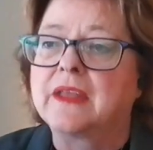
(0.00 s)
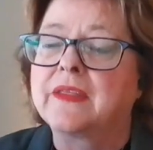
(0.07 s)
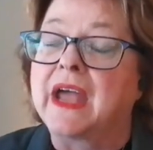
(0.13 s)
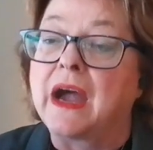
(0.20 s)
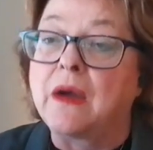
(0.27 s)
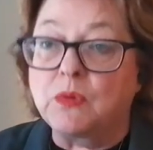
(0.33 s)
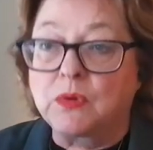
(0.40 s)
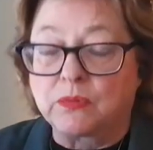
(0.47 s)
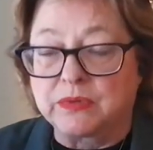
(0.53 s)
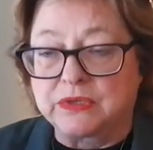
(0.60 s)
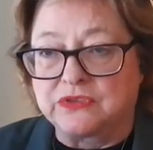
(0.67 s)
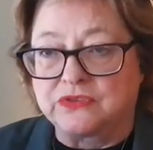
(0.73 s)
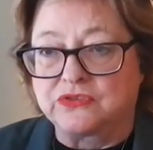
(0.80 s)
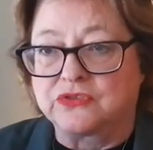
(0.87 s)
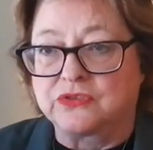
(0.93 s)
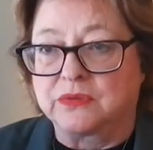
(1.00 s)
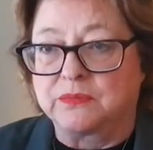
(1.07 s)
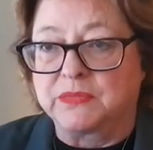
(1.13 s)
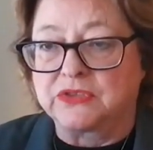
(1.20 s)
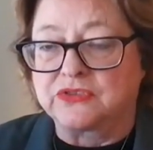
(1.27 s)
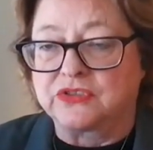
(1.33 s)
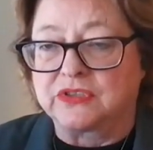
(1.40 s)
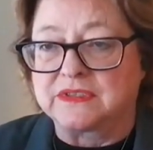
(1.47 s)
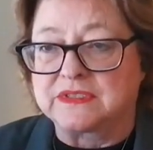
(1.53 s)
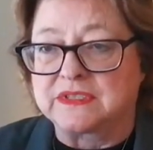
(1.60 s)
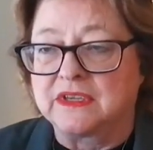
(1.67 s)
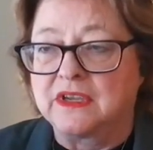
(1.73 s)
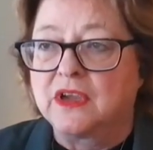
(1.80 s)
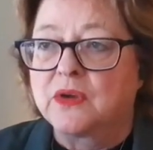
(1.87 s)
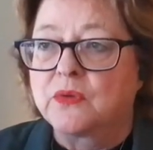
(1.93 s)
and that will reduce your
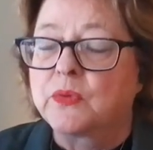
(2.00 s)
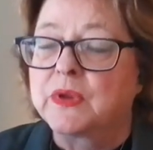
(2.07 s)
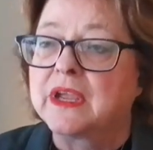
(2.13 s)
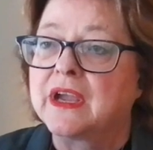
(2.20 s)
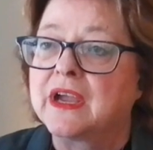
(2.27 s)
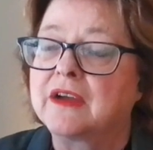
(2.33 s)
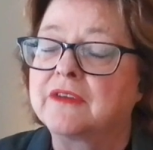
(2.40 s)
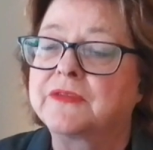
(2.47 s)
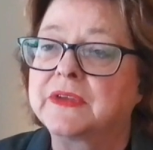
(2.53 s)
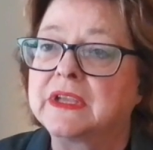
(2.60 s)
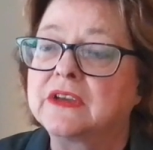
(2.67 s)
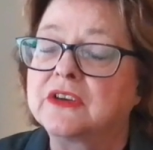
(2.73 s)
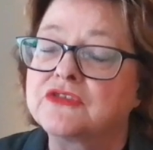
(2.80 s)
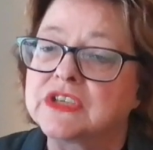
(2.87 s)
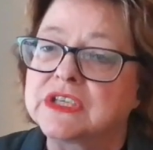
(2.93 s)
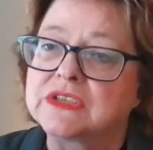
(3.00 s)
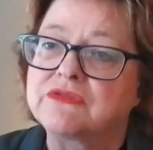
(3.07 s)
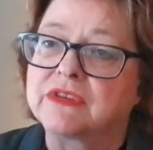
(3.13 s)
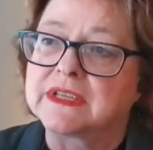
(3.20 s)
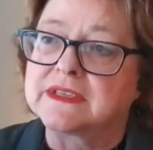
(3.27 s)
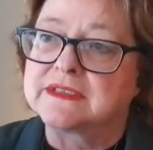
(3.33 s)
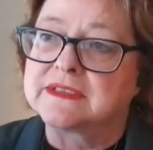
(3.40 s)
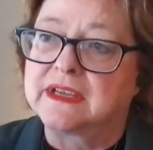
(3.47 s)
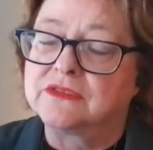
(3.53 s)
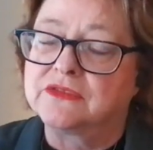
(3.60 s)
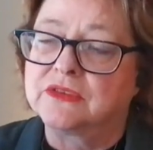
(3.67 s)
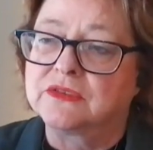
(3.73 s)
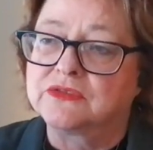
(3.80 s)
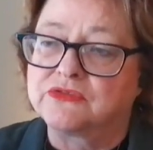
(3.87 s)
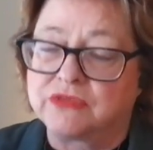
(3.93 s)
emissions. We have energy transi
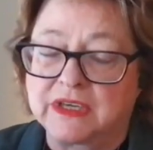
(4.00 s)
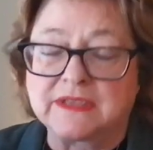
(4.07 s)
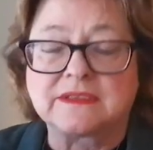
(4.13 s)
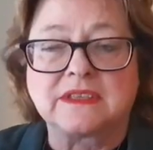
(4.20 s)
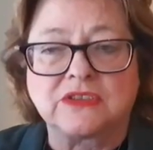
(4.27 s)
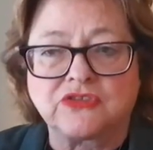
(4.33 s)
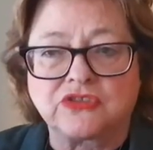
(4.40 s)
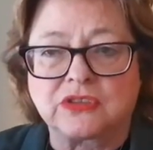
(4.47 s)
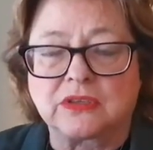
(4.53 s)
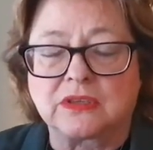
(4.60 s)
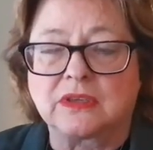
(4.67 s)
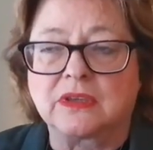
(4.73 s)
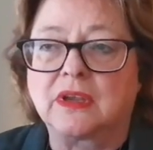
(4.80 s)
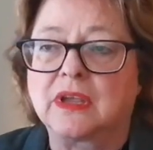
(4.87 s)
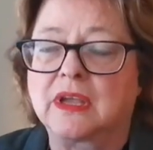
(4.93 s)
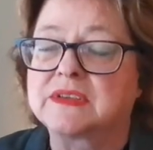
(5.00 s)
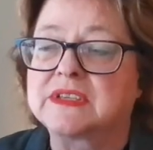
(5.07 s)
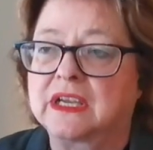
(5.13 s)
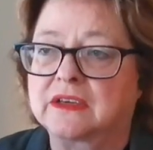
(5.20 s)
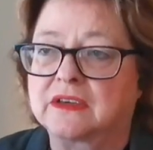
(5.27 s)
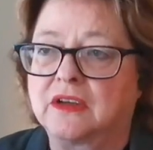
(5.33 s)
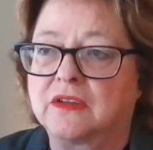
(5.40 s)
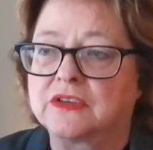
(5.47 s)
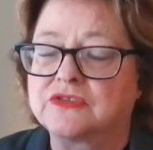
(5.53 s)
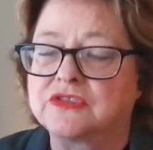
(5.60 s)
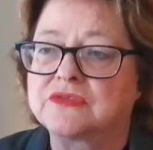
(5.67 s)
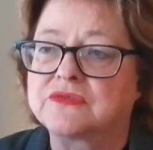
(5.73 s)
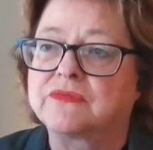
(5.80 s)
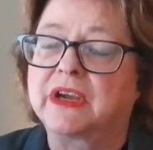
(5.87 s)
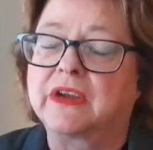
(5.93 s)
transition uh,
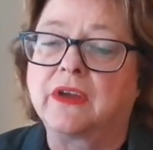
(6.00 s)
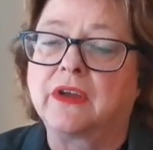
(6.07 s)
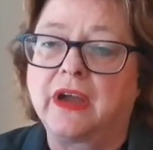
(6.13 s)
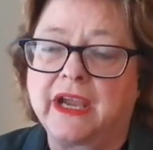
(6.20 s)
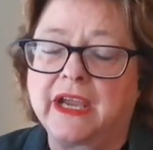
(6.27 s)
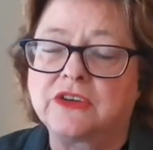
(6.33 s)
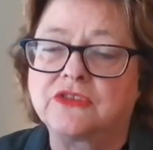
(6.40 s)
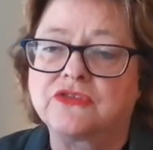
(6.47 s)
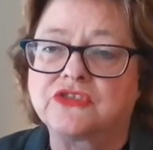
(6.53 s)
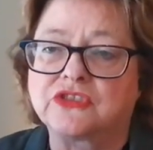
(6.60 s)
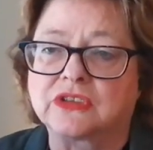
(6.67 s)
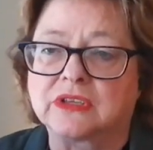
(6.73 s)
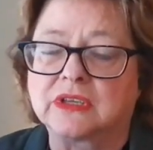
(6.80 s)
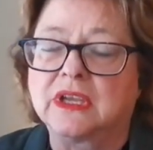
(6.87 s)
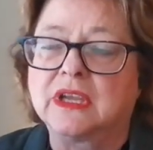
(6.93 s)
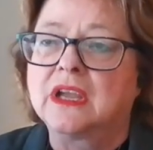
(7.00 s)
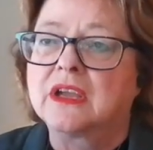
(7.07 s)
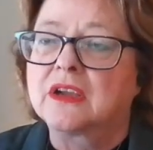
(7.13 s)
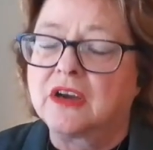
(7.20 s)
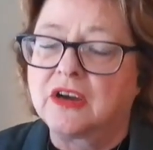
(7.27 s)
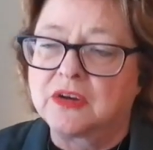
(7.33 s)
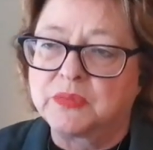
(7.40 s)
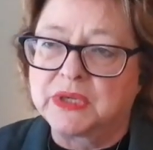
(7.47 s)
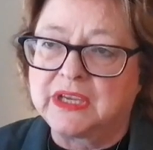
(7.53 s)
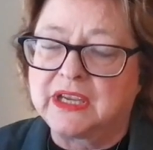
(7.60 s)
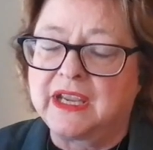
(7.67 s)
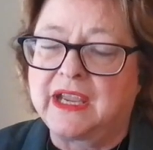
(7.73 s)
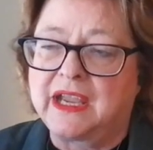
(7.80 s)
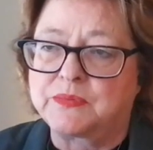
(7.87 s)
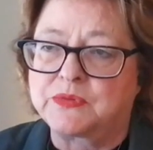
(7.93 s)
technologies around hydrogen, carbon
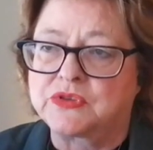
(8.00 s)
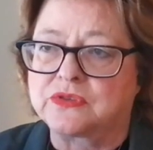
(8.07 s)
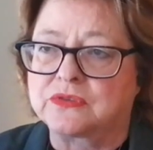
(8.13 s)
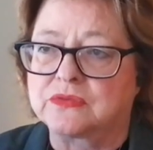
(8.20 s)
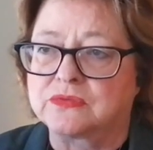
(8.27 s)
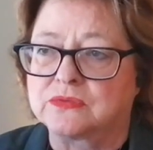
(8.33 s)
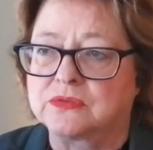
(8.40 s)
capture